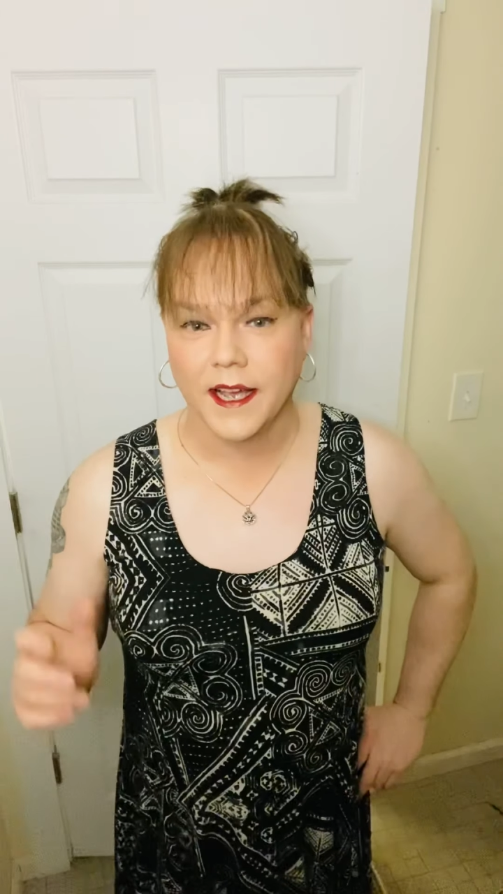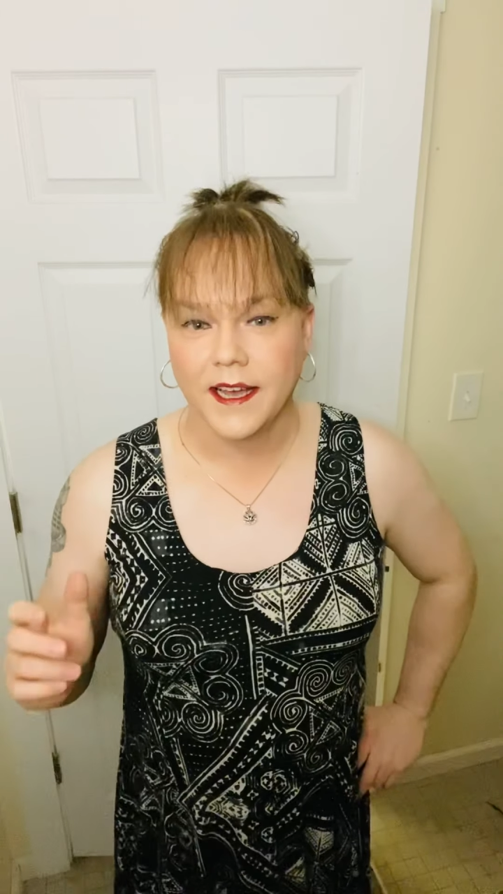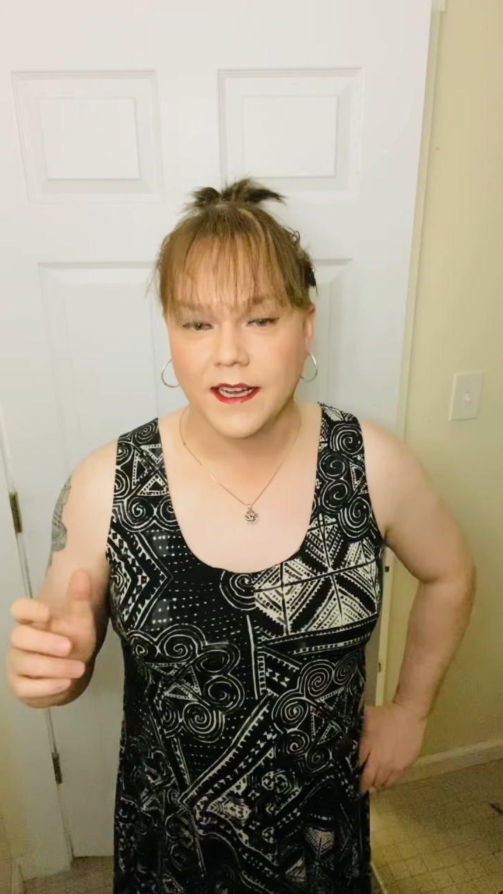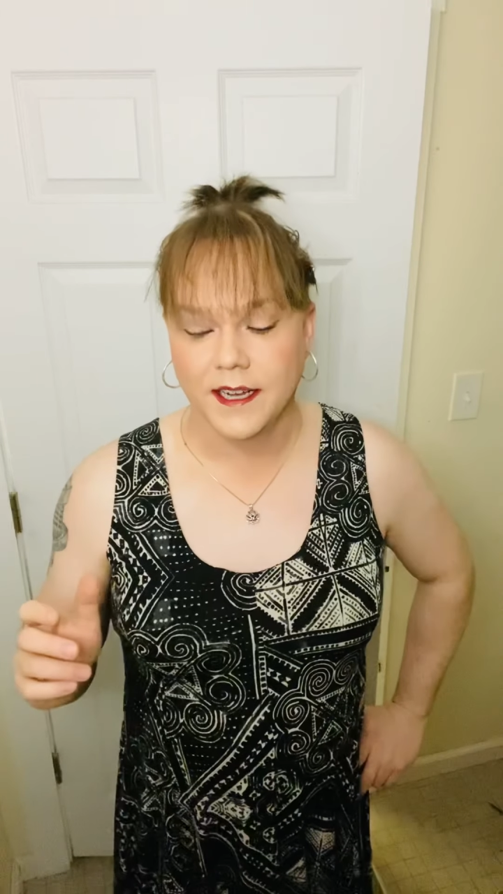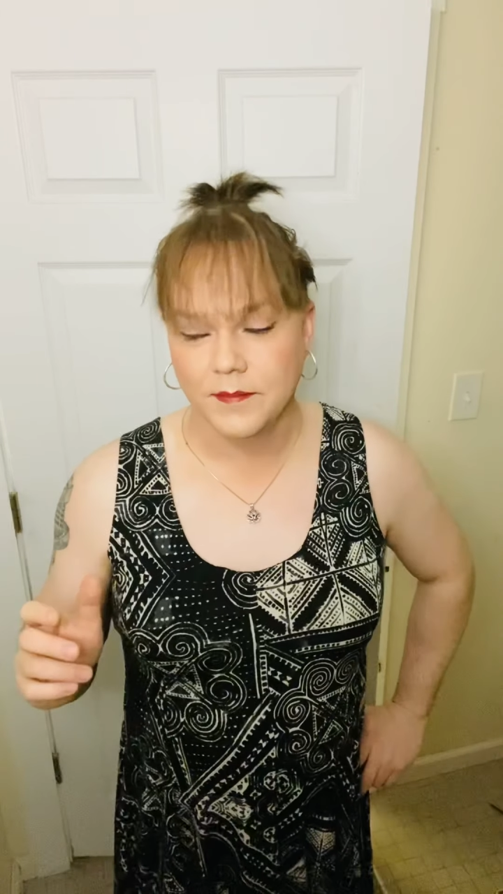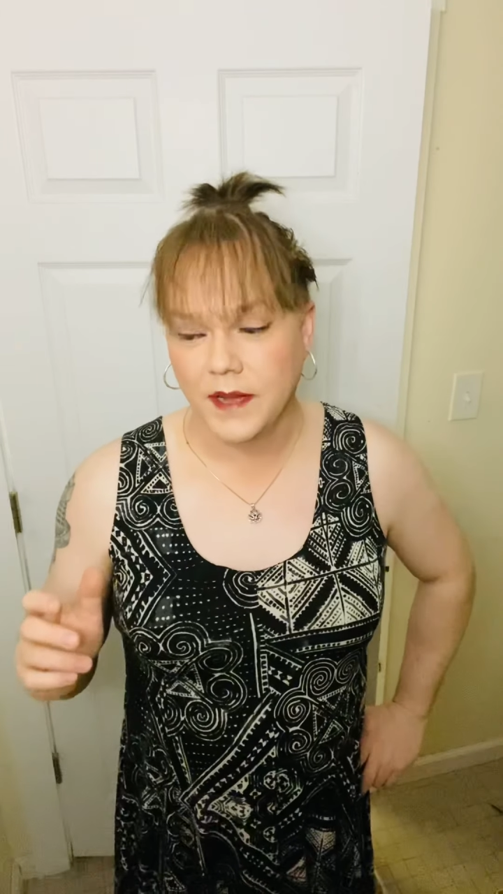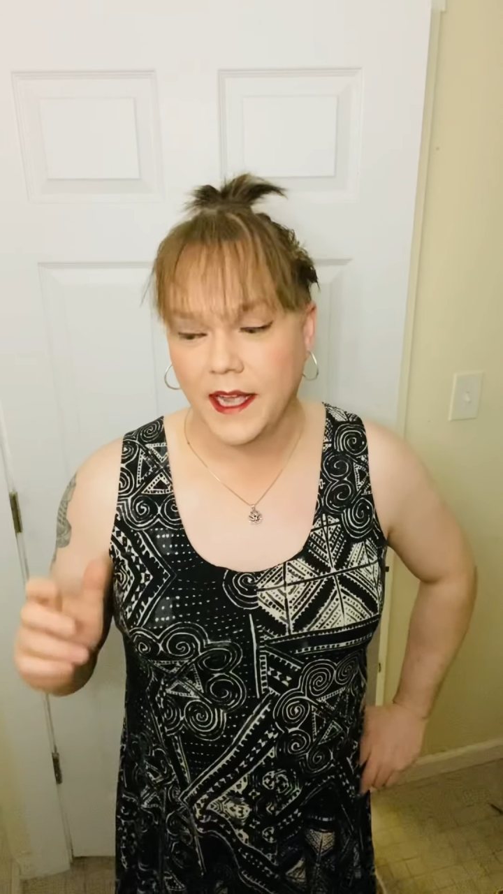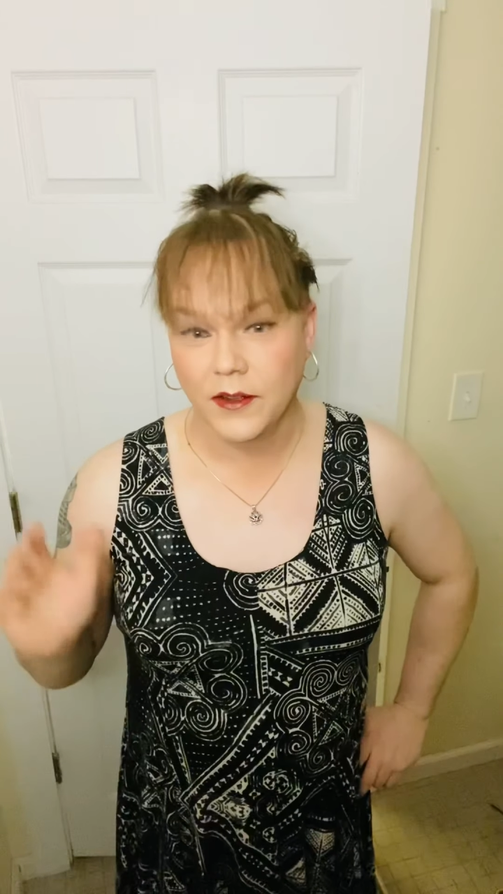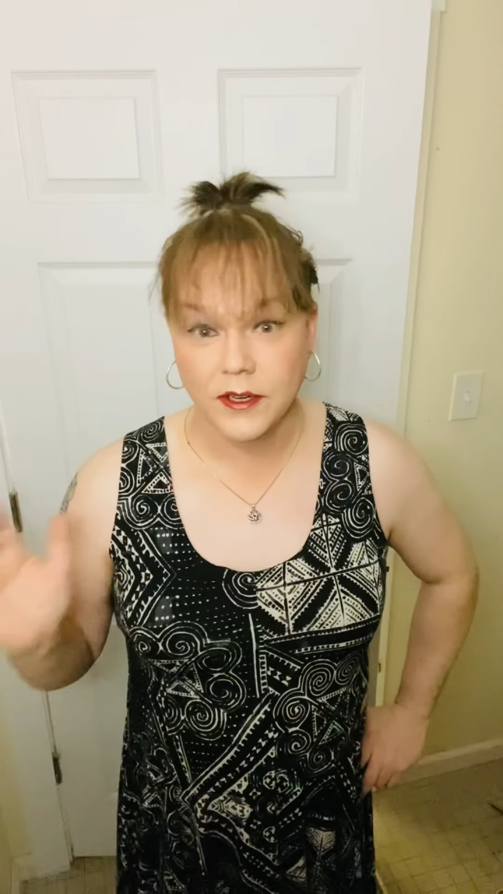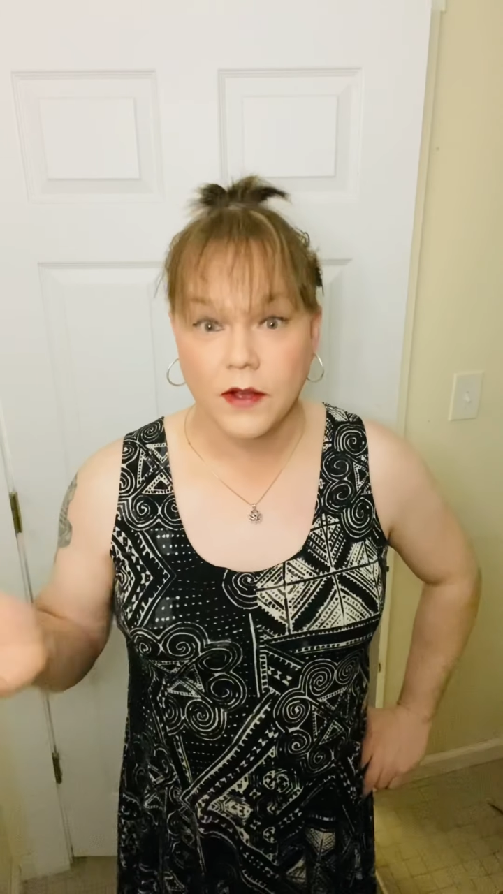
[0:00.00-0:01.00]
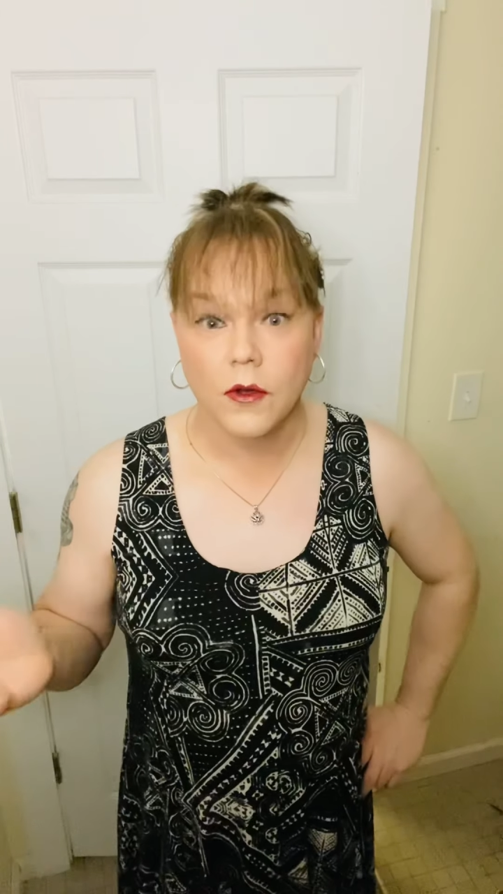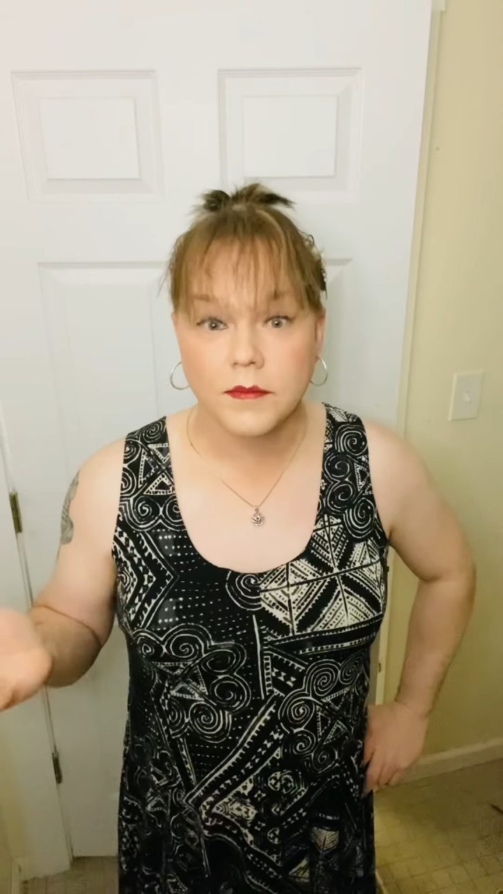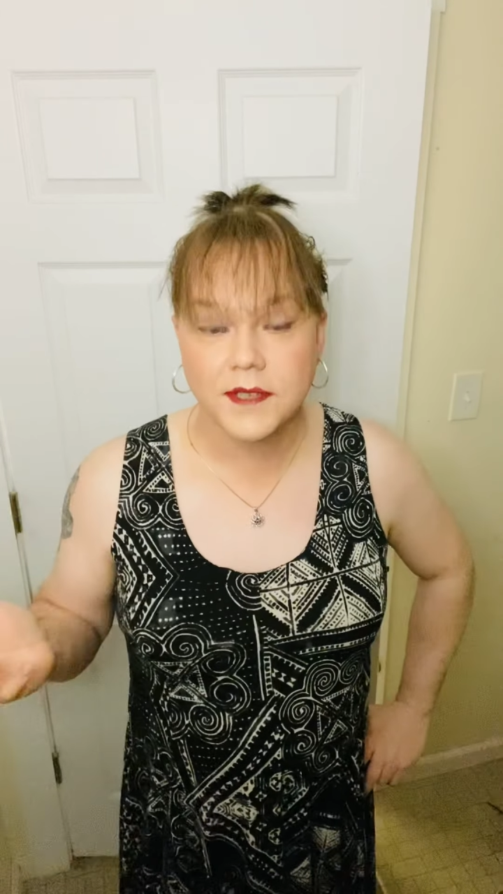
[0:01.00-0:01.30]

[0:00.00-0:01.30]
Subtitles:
I own a home